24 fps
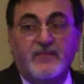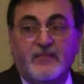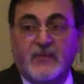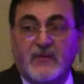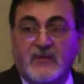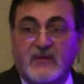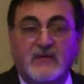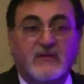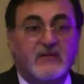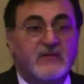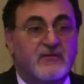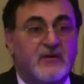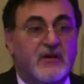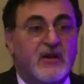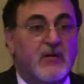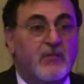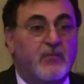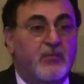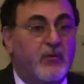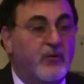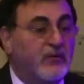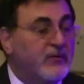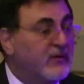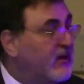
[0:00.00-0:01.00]
This is very
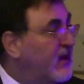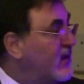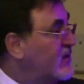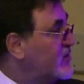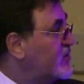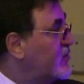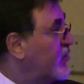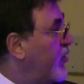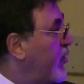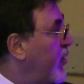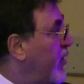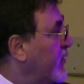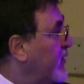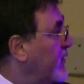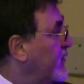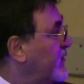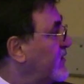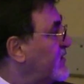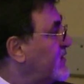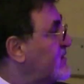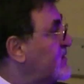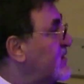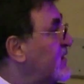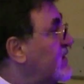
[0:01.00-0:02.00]
important, and so on.
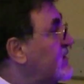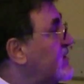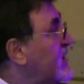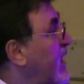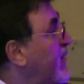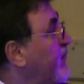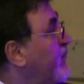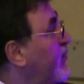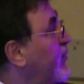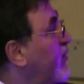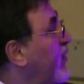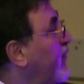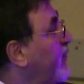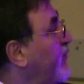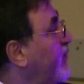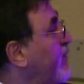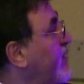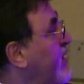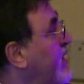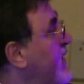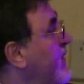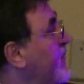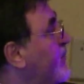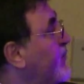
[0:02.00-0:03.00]
This is an example of
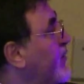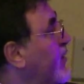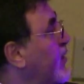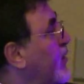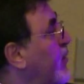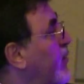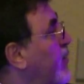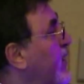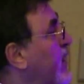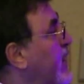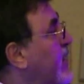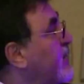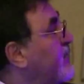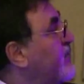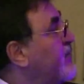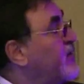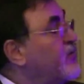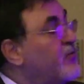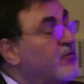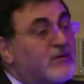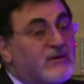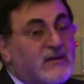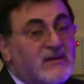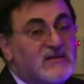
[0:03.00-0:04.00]
in
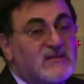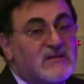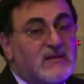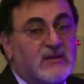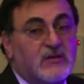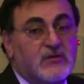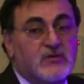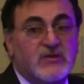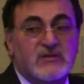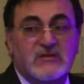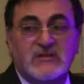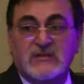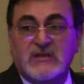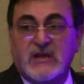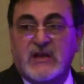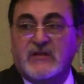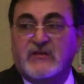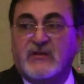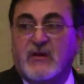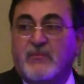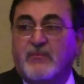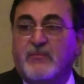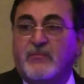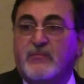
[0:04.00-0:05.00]
vitro testing. You just take
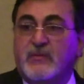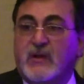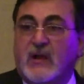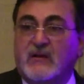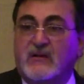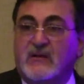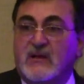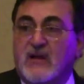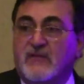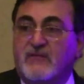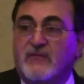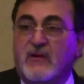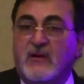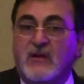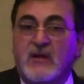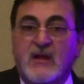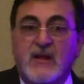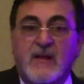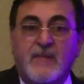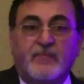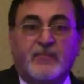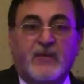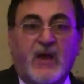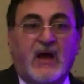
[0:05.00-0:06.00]
some blood level
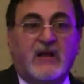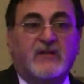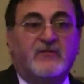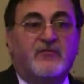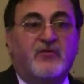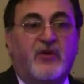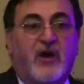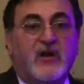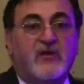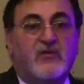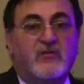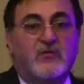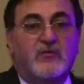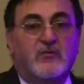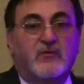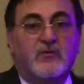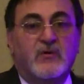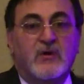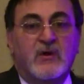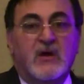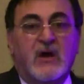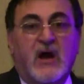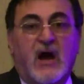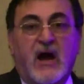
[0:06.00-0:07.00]
and try to
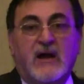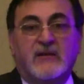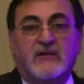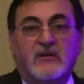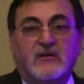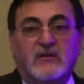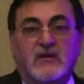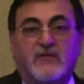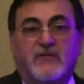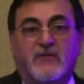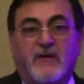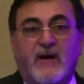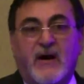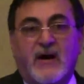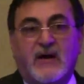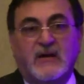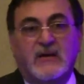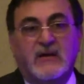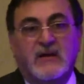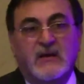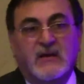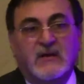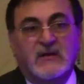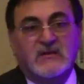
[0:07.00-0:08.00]
identify
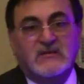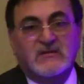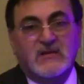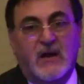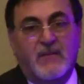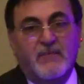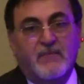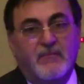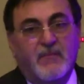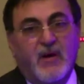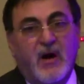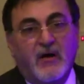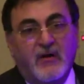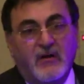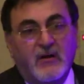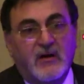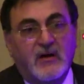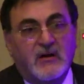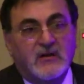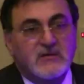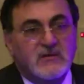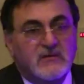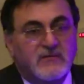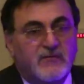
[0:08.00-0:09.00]
some
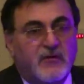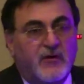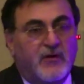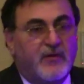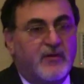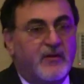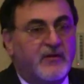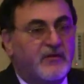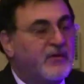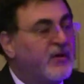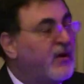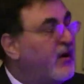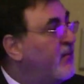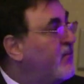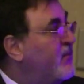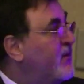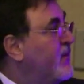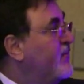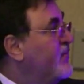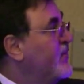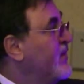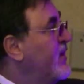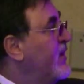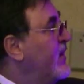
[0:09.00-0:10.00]
markers for the therapy.
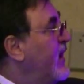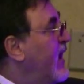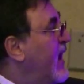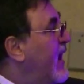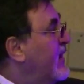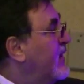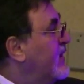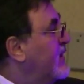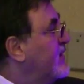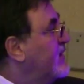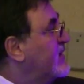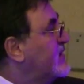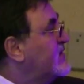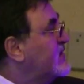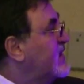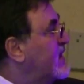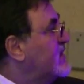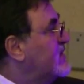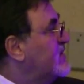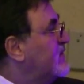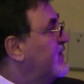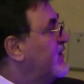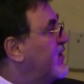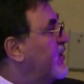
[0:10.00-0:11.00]
And in this
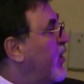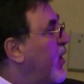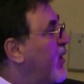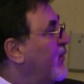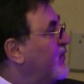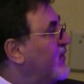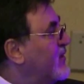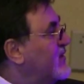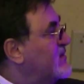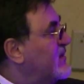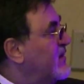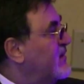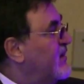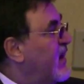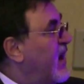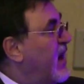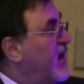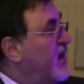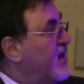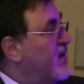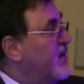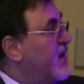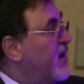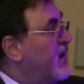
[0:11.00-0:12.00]
case, very obvious that the
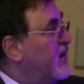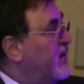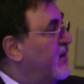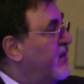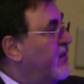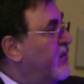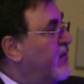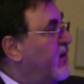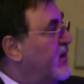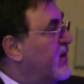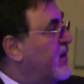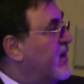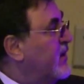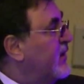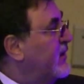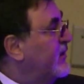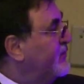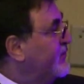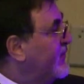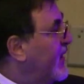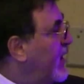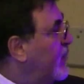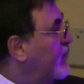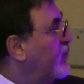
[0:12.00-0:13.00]
INR is the one here,
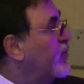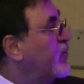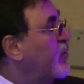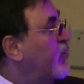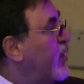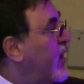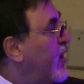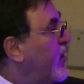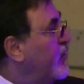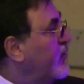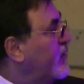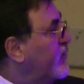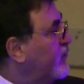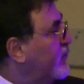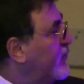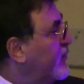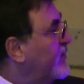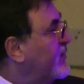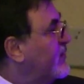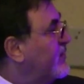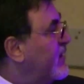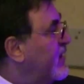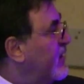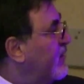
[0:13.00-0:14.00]
and we go out with
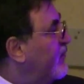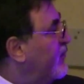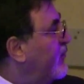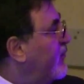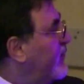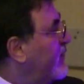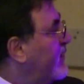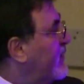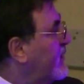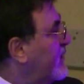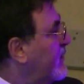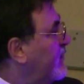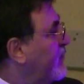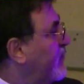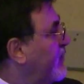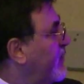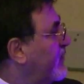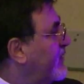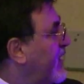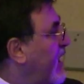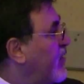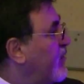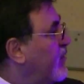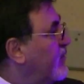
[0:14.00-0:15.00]
this thing. For the
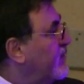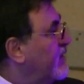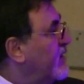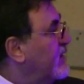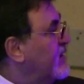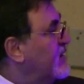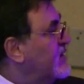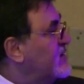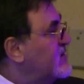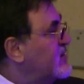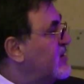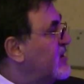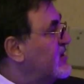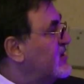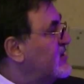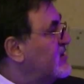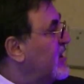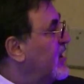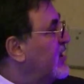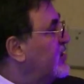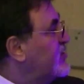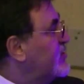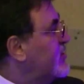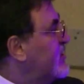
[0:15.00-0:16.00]
thyroxine, it's
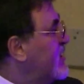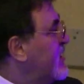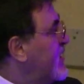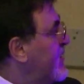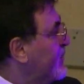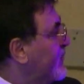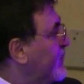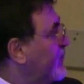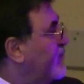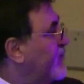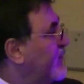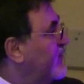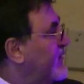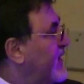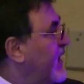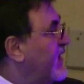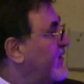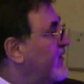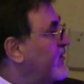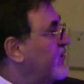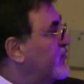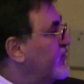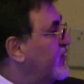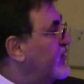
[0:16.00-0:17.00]
TSH. For
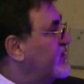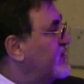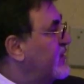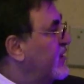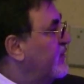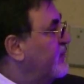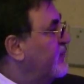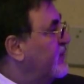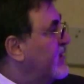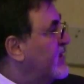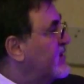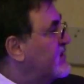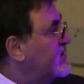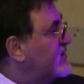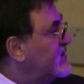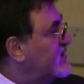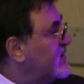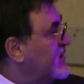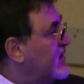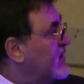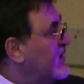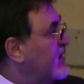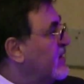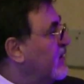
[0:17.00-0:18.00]
statin, you just talk to
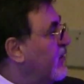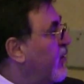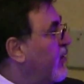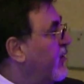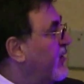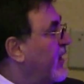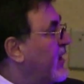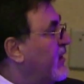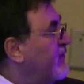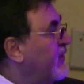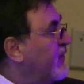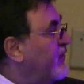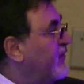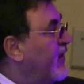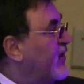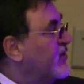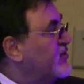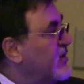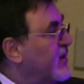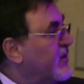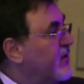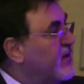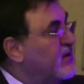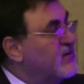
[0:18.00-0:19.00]
ST. All the liver
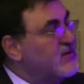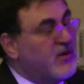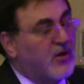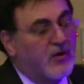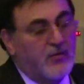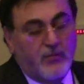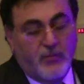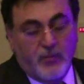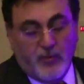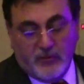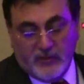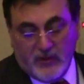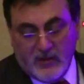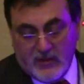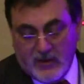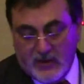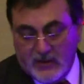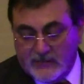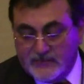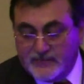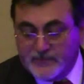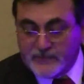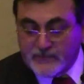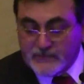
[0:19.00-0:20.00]
function things are important here.
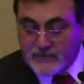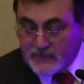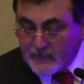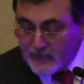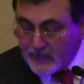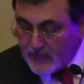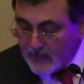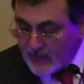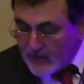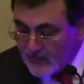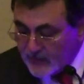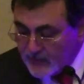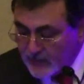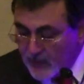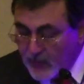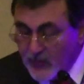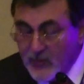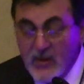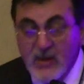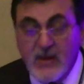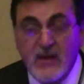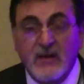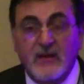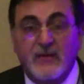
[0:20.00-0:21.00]
So
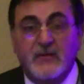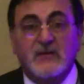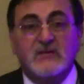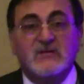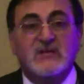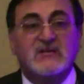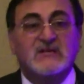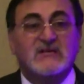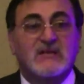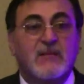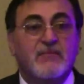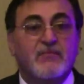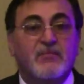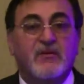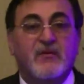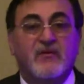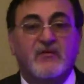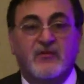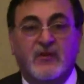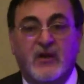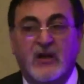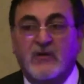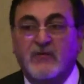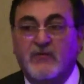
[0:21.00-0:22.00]
this is simple,
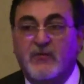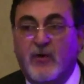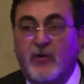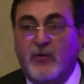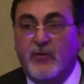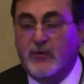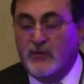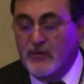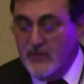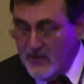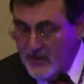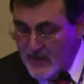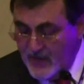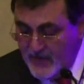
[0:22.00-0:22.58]
straightforward.